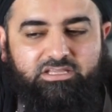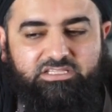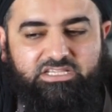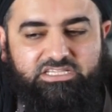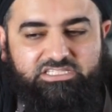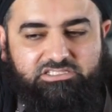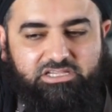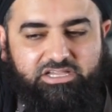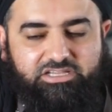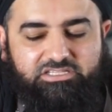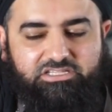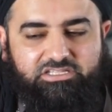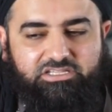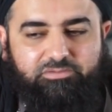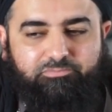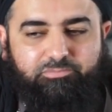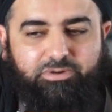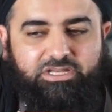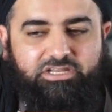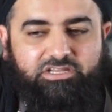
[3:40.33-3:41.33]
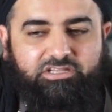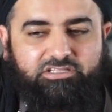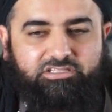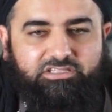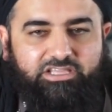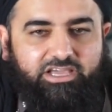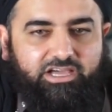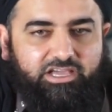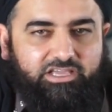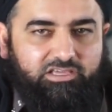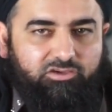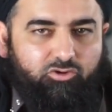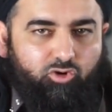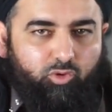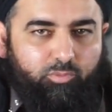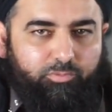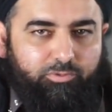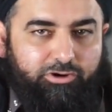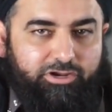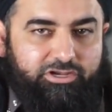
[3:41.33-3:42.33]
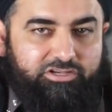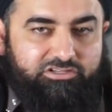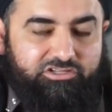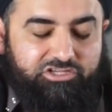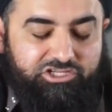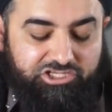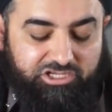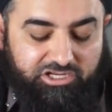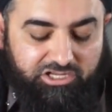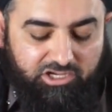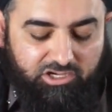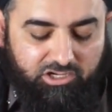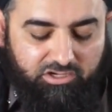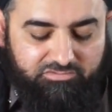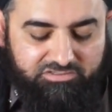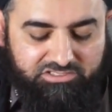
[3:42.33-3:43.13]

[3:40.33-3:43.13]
their sanctity, but they are incorporated into Sharia,